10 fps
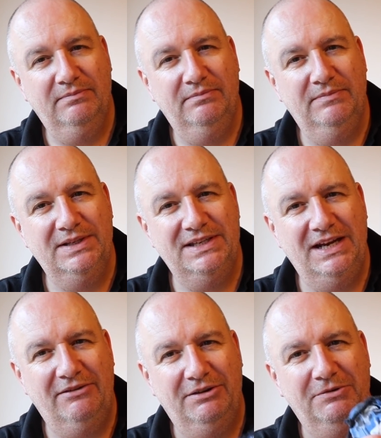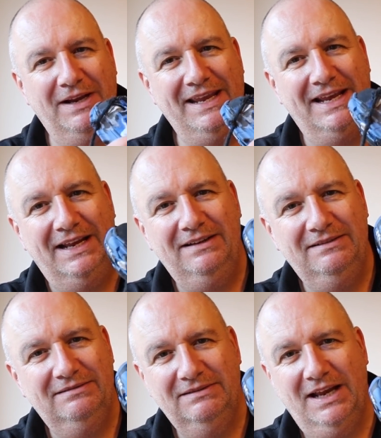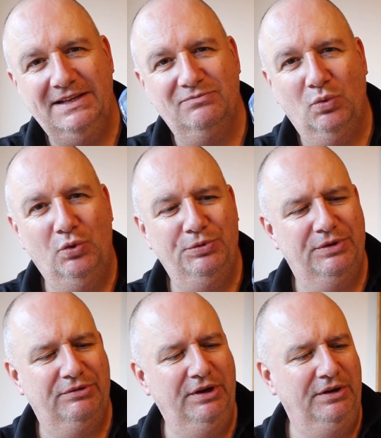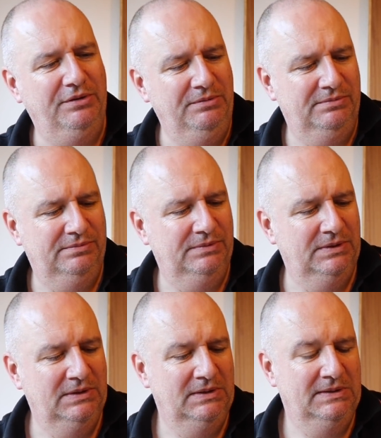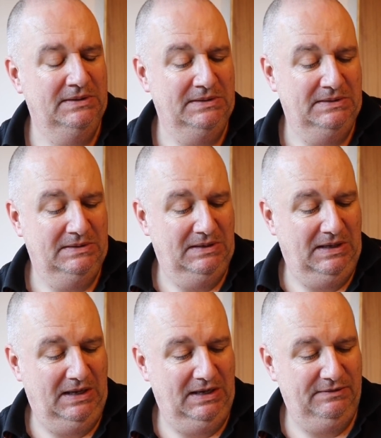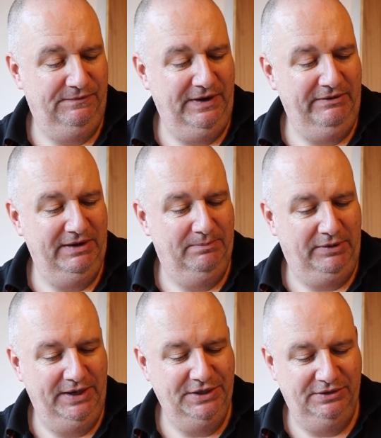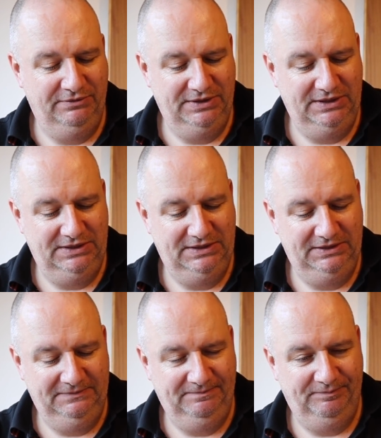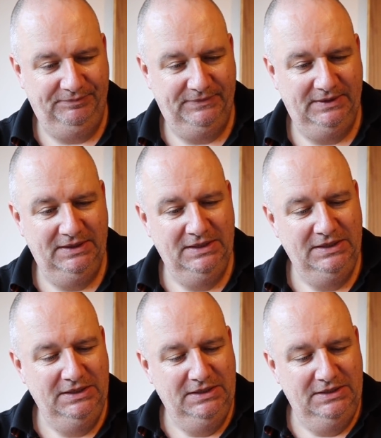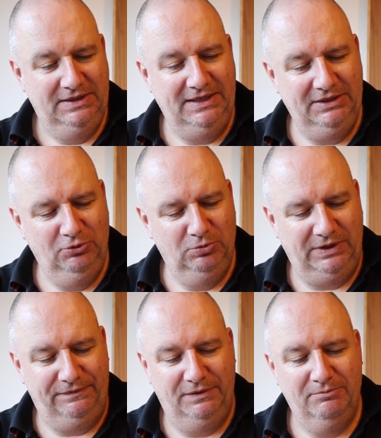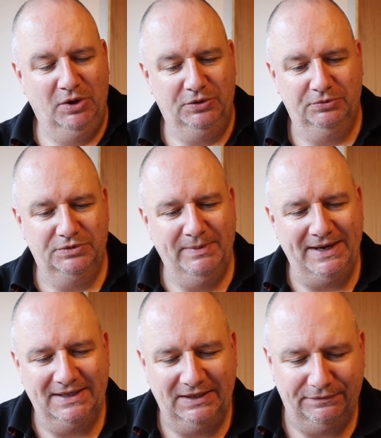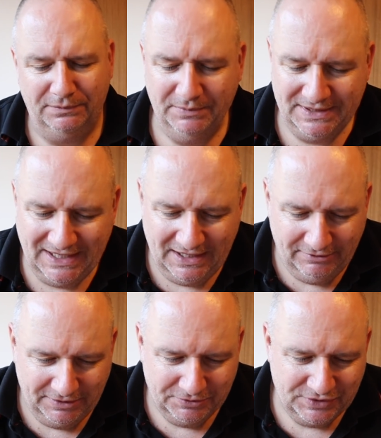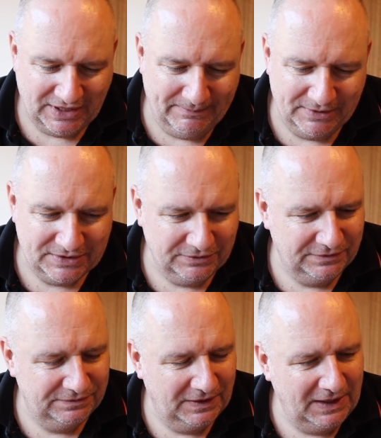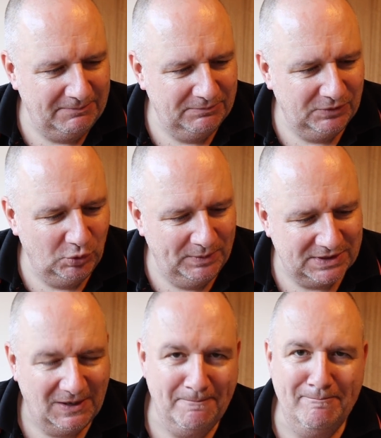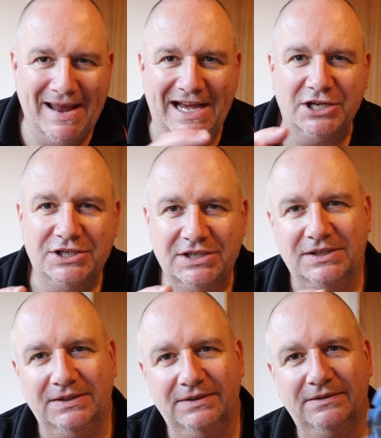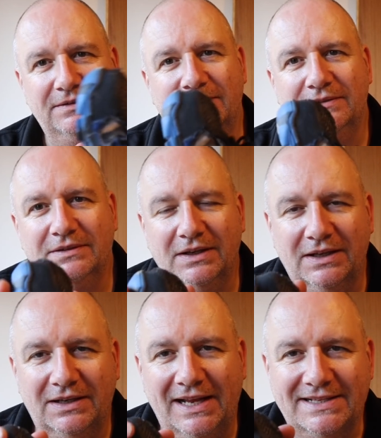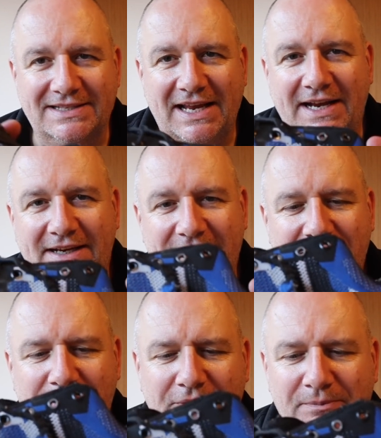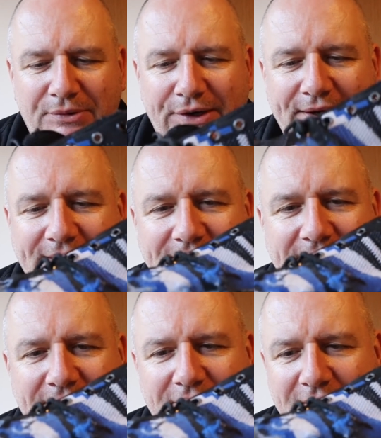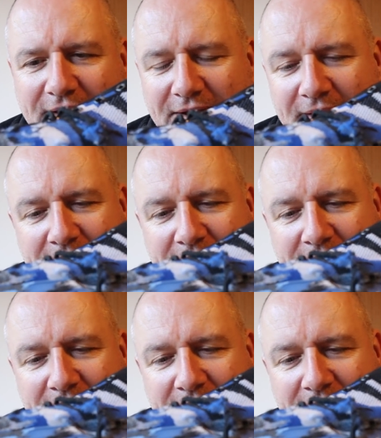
material here, it hasn't worn through. It's very abrasion resistant. They do all different models made of different materials. Some are sort of almost like mesh, let sand through and breathe and everything.